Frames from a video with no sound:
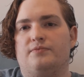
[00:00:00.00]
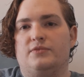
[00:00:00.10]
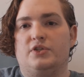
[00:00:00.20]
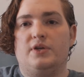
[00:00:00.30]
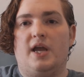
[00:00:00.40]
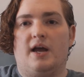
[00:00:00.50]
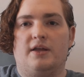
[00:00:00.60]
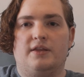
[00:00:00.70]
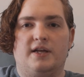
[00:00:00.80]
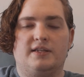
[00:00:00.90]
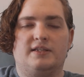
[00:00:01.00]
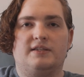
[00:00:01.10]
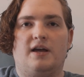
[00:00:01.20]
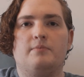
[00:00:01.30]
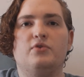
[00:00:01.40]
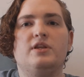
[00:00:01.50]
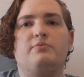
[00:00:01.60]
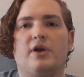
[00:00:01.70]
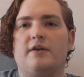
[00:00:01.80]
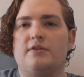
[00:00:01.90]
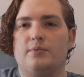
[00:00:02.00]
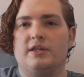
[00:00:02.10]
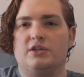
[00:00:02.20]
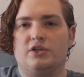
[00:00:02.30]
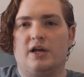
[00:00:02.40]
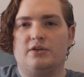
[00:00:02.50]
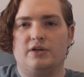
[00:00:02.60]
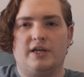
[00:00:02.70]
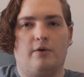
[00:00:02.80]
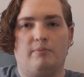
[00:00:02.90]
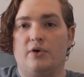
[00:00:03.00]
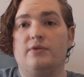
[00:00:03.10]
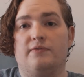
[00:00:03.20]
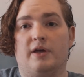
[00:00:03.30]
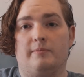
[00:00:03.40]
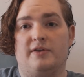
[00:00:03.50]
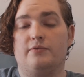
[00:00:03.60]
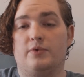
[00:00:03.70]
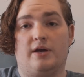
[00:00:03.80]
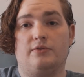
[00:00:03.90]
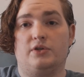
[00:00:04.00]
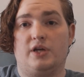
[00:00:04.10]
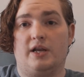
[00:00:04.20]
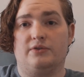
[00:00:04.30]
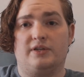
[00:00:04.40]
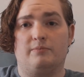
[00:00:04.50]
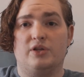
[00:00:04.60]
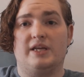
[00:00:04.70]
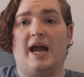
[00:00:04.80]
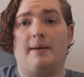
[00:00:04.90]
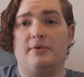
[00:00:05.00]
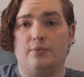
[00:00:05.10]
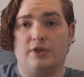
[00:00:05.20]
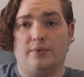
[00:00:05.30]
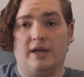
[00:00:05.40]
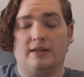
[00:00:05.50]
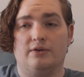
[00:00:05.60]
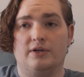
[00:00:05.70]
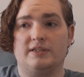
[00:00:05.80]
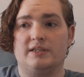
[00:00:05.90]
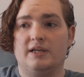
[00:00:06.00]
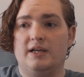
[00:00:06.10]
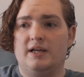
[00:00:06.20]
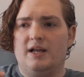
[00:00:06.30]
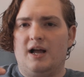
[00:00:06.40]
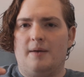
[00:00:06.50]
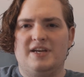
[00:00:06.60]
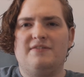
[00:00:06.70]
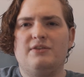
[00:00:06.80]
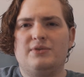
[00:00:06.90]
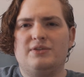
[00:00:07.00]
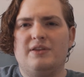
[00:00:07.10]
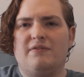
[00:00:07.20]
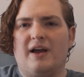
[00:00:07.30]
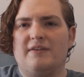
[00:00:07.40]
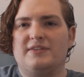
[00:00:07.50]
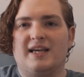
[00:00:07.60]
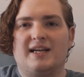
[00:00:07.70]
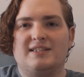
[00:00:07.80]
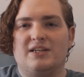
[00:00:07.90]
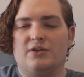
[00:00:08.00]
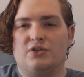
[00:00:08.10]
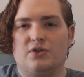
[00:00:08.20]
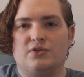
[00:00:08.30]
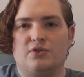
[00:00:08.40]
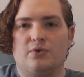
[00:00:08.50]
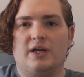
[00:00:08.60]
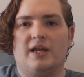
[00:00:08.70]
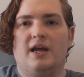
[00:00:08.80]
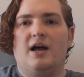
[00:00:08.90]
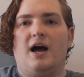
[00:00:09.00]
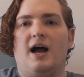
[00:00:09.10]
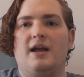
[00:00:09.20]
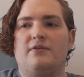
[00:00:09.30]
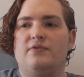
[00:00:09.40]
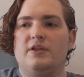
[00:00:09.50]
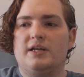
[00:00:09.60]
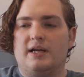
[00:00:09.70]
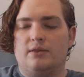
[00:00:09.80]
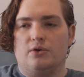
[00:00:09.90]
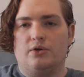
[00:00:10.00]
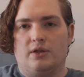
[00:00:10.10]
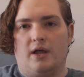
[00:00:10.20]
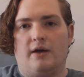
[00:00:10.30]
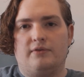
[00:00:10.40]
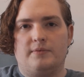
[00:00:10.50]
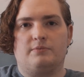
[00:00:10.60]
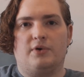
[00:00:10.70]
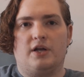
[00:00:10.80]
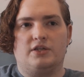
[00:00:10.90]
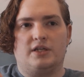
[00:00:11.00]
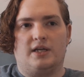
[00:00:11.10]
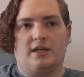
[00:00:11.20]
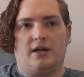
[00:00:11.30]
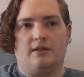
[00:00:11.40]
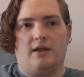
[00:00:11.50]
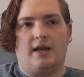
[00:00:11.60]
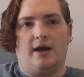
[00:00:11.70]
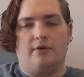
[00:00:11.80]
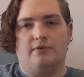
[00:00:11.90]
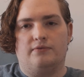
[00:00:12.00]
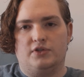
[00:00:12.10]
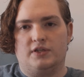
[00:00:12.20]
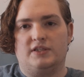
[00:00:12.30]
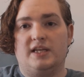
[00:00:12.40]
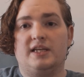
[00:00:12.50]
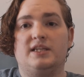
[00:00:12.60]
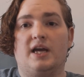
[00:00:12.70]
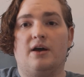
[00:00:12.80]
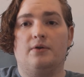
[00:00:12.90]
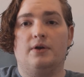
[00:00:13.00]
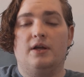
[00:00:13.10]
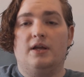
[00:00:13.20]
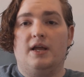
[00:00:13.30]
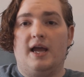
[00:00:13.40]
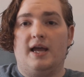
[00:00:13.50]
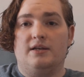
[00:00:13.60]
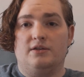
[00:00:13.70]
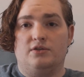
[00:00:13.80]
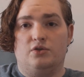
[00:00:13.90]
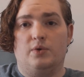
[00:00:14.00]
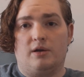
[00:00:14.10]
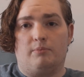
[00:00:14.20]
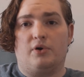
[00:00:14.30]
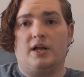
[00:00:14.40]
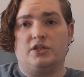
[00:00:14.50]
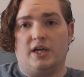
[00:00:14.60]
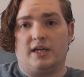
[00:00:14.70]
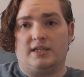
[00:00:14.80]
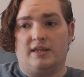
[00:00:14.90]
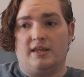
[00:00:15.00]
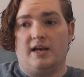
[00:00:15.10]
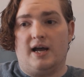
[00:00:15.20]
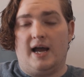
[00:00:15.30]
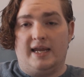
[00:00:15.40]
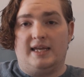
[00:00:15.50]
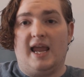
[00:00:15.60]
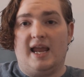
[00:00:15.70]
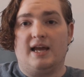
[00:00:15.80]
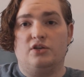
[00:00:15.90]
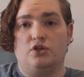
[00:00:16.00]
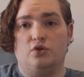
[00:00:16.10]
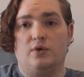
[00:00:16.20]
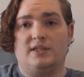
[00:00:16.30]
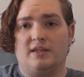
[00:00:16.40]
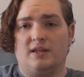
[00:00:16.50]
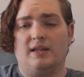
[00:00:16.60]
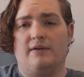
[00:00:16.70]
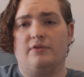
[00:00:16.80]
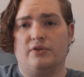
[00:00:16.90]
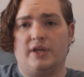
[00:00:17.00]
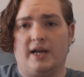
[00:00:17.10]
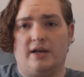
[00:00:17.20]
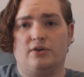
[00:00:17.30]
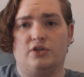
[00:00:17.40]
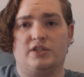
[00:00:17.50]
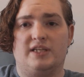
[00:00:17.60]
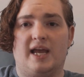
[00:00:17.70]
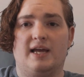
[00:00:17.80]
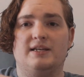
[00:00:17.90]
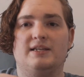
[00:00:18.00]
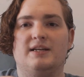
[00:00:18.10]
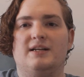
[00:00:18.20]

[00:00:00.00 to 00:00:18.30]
So yeah, and I'm really proud of the way this shot turned out, both of them, even without the shadows. I'm really happy with the way it looks. I mean, even though it's only 5 seconds and there's no story, I feel like I learned a lot from this project. I got a lot out of just sitting down and doing a project that I can do. It's at the level that I understand.